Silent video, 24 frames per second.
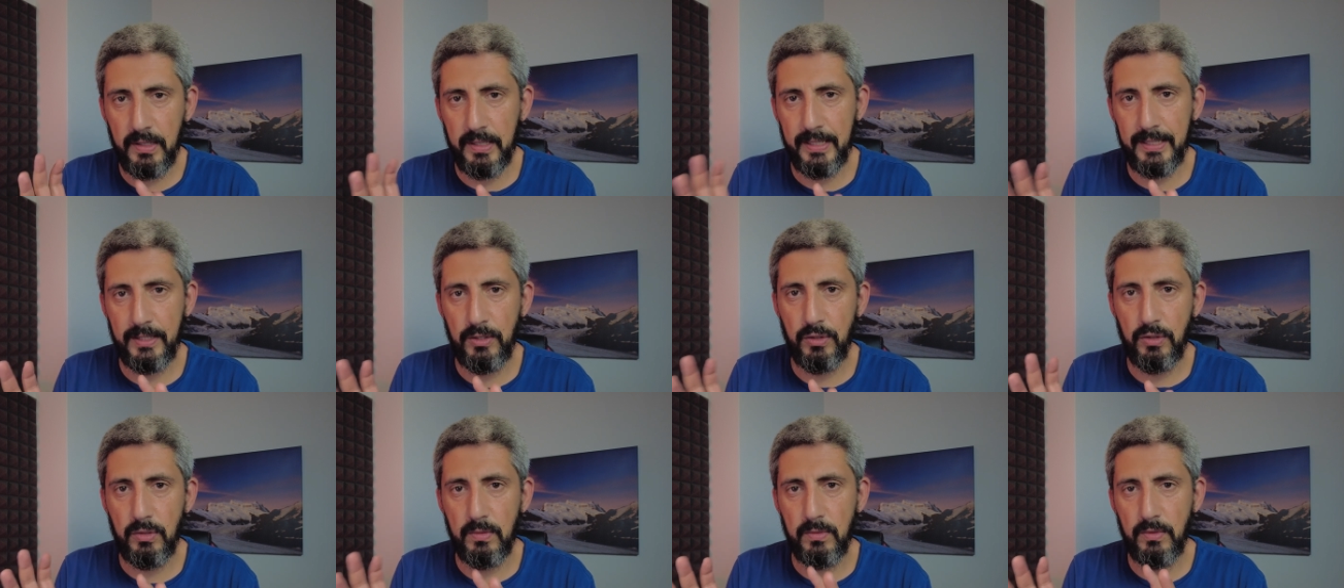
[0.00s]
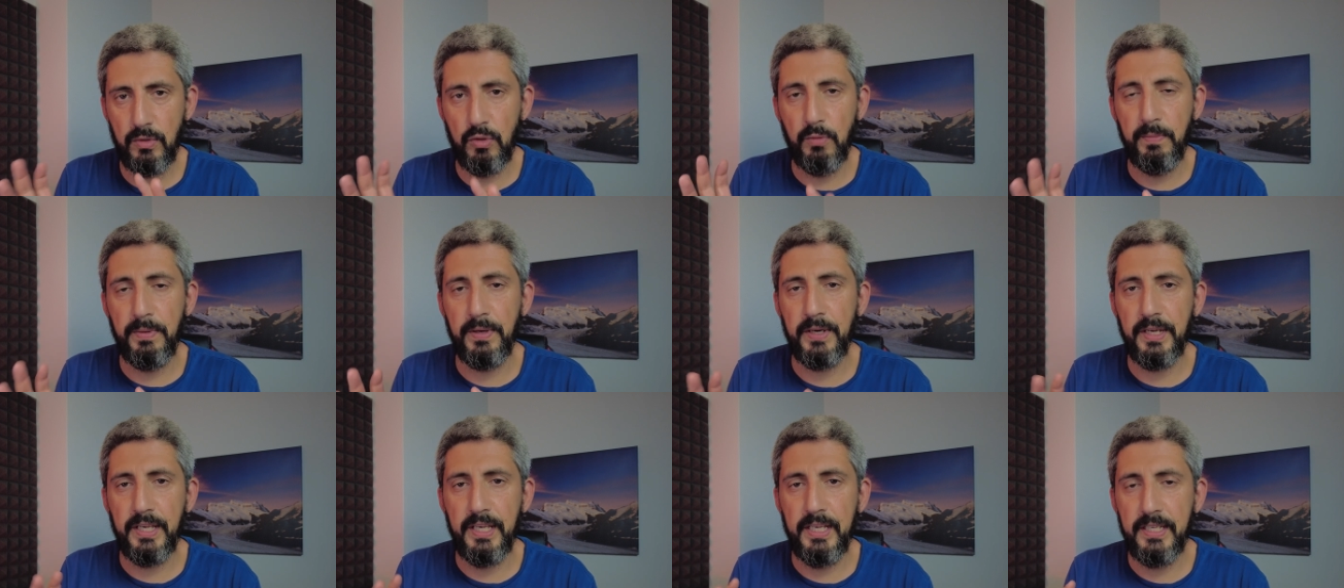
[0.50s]

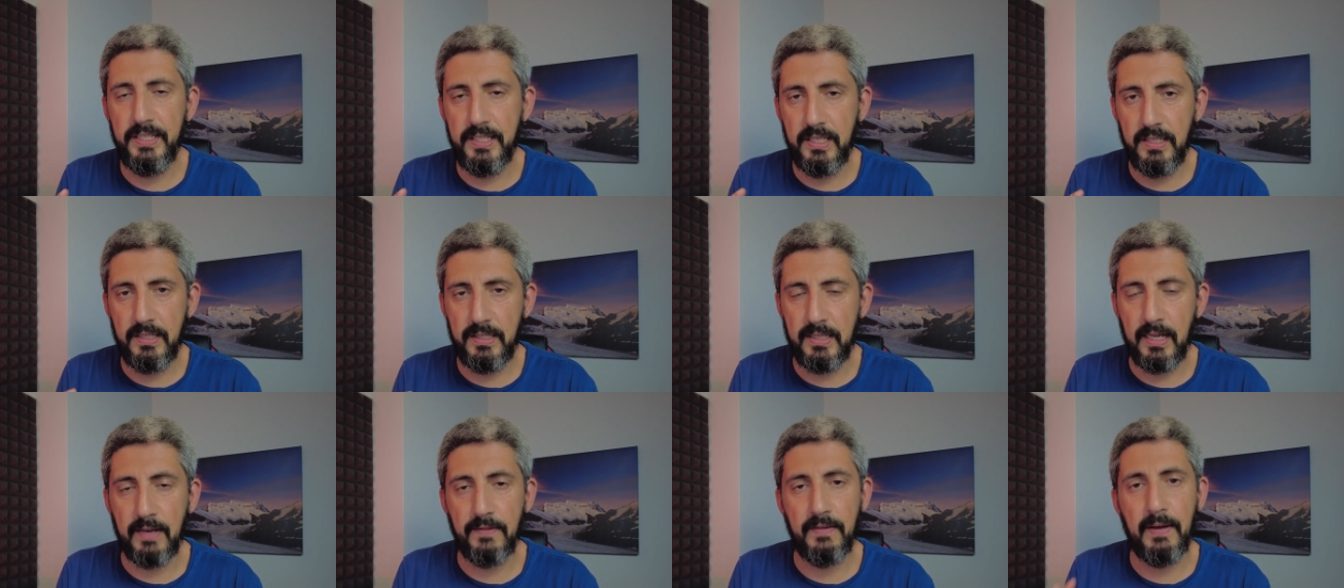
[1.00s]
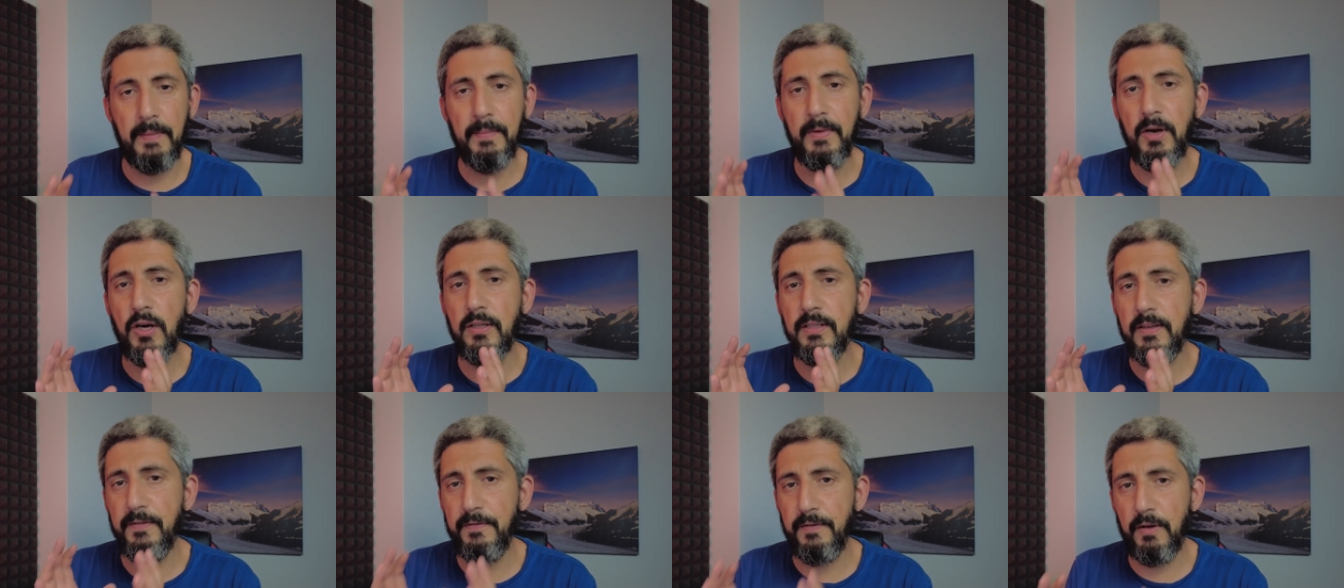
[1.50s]
super easy stuff. I'm
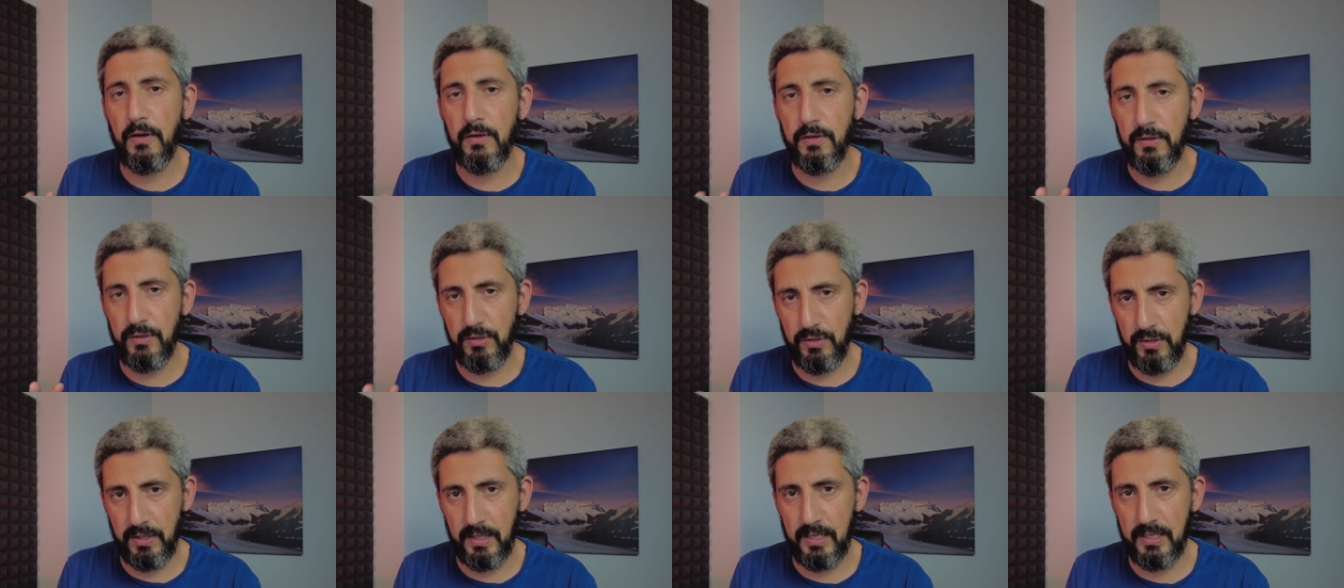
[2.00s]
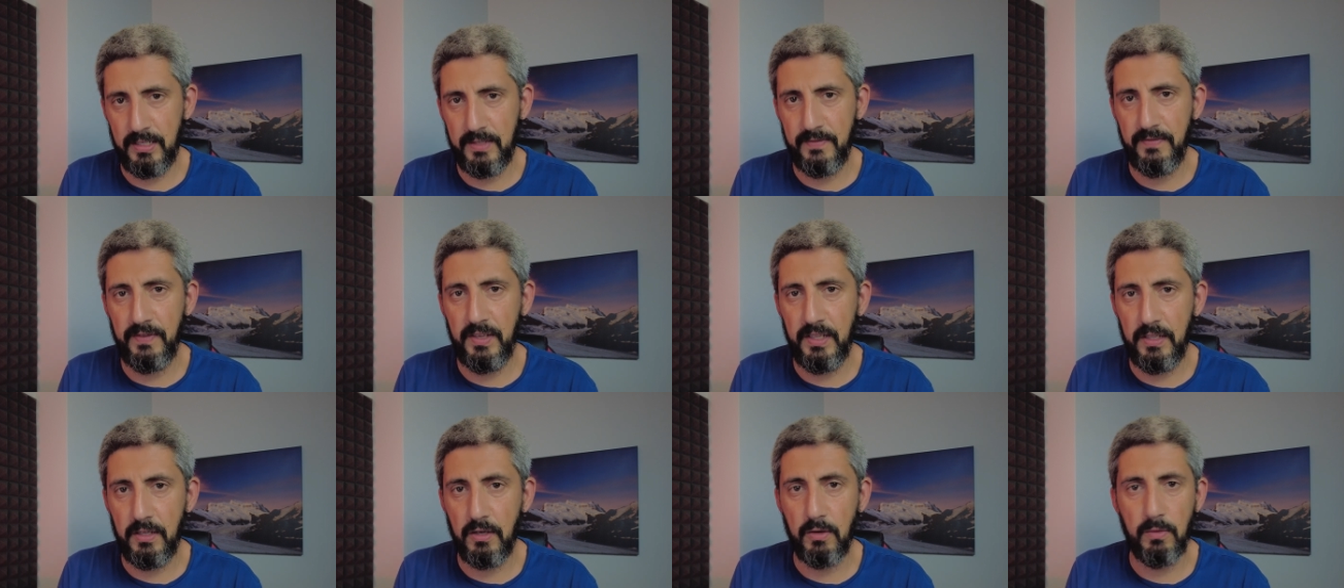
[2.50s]
gonna focus this
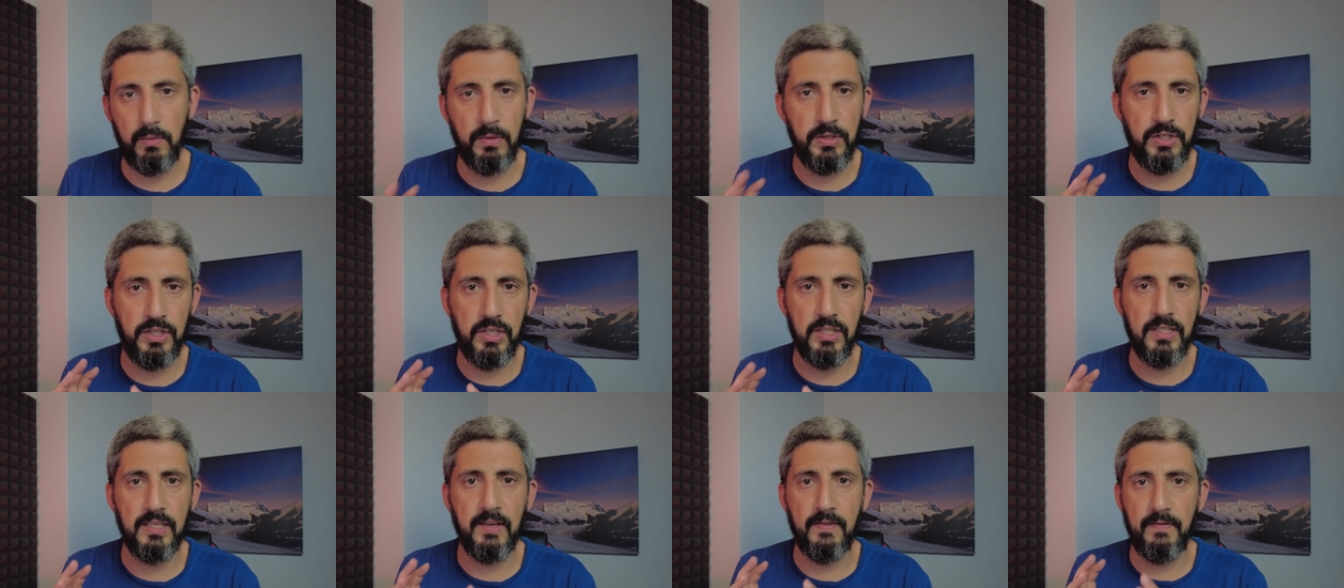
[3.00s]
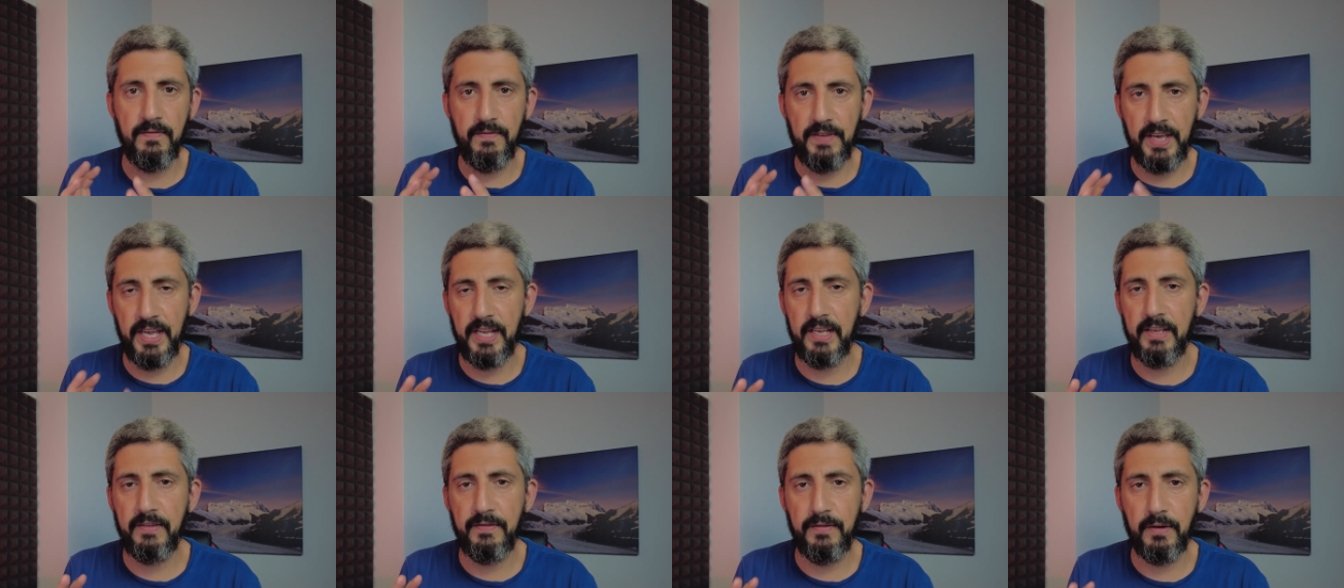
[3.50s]
video, which is a
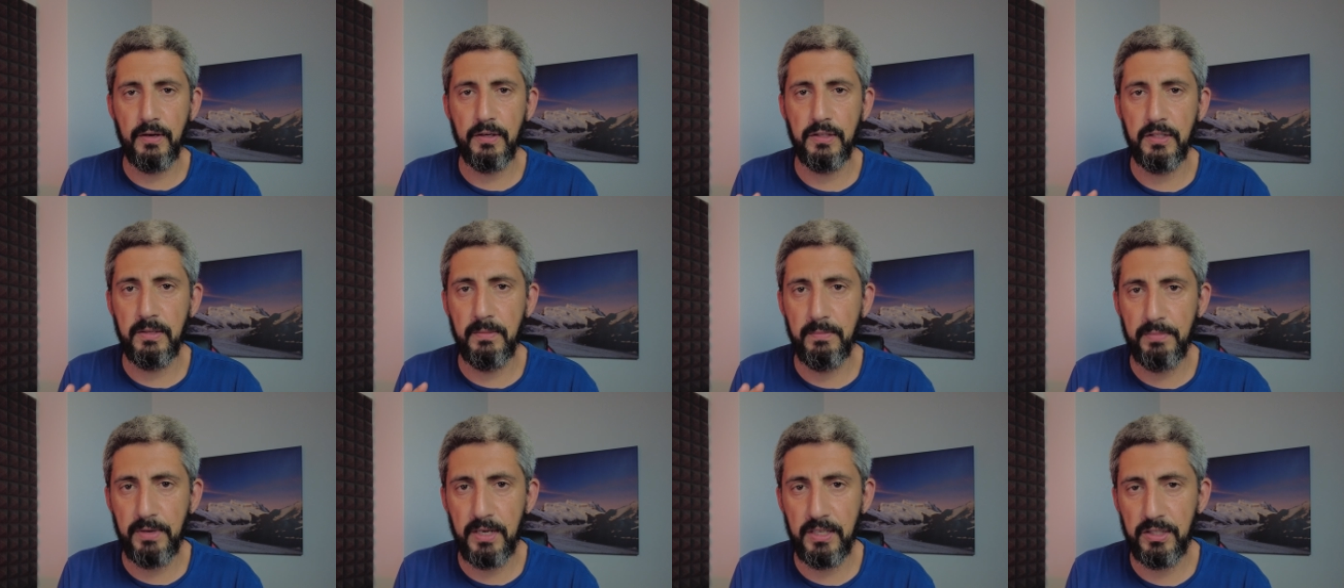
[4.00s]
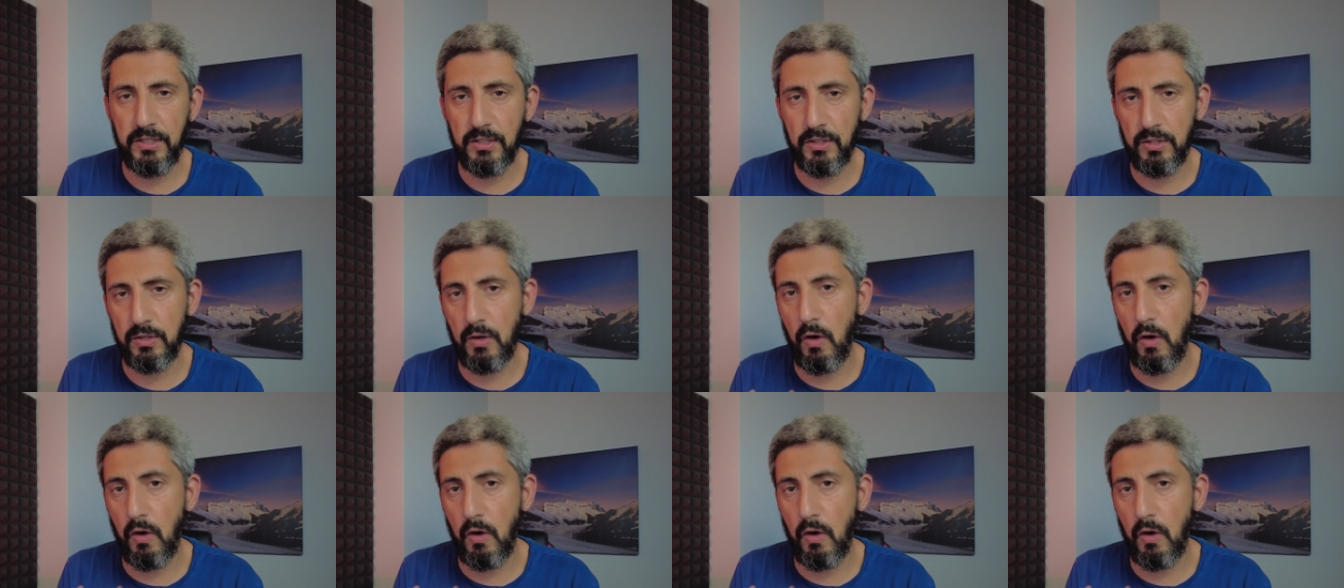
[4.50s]
very first impressions,